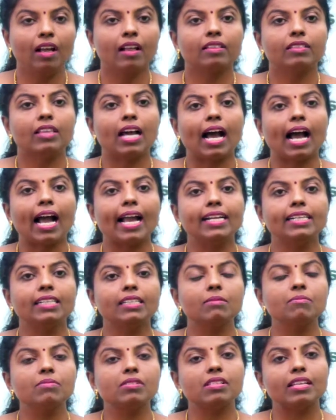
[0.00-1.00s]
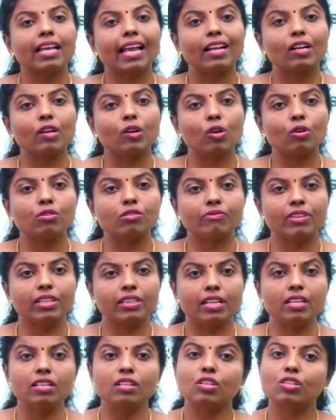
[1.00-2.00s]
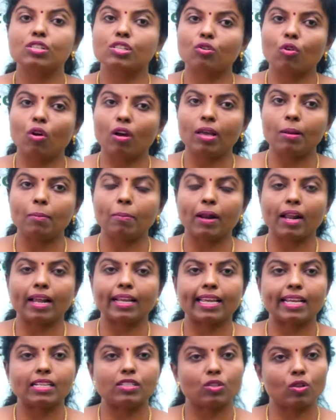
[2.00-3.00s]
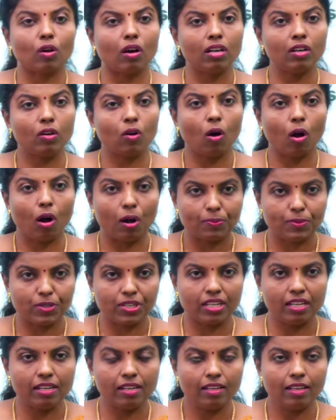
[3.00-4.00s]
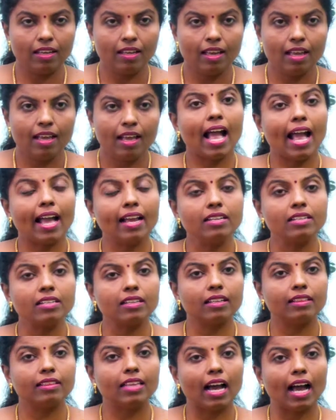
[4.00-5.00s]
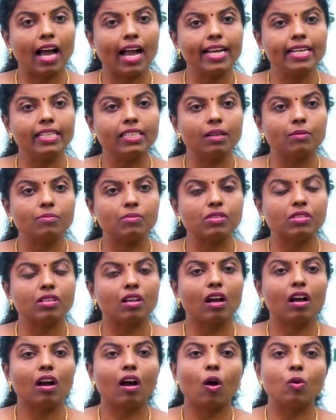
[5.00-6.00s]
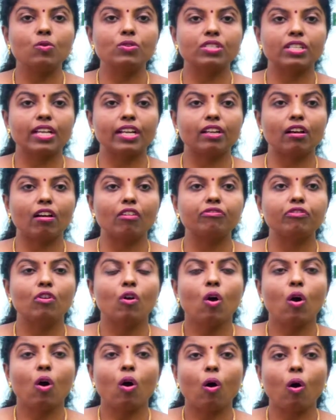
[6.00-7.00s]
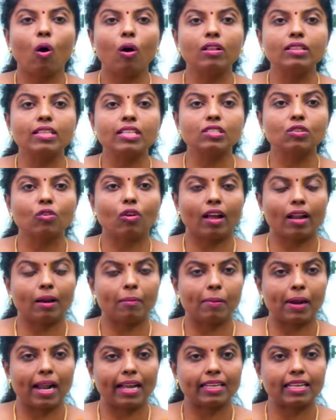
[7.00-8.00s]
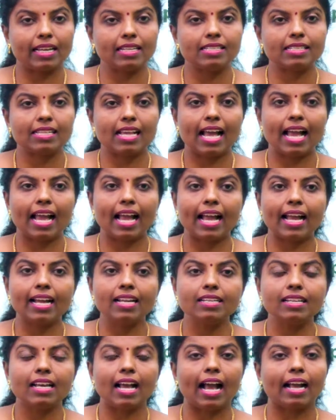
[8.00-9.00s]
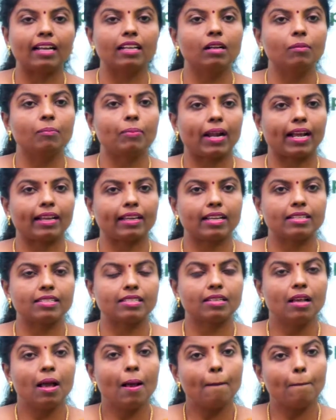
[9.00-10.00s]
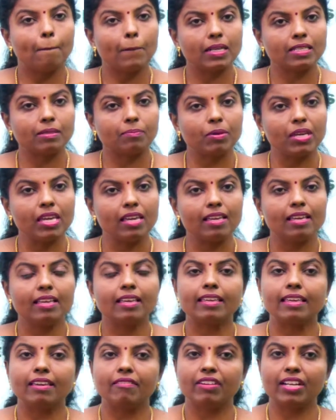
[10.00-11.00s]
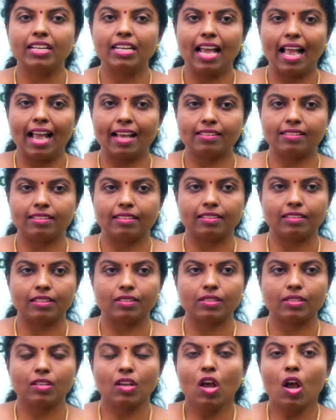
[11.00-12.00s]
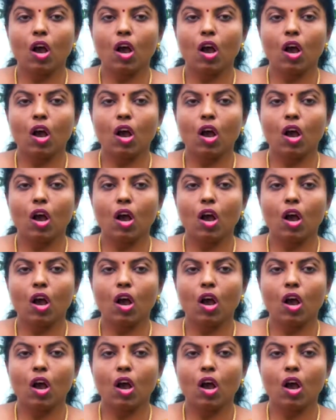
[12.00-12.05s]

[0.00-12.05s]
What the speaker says: The items enclosed within square brackets are optional, and the items outside of all the square brackets and angle brackets must be given as it is.